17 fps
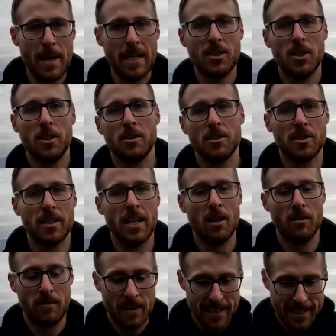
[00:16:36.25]
commit to
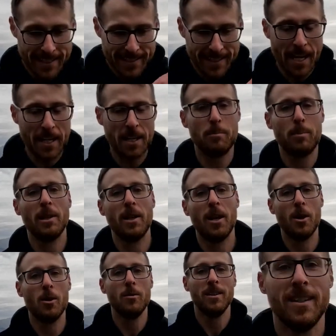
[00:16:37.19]
yourself, sign up
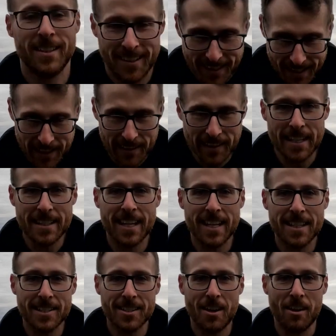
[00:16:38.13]
below, and
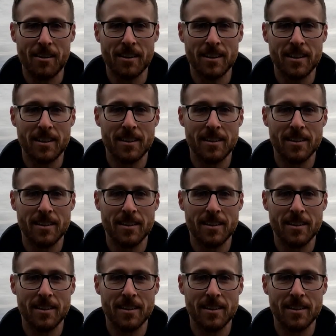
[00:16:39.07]
let's get started.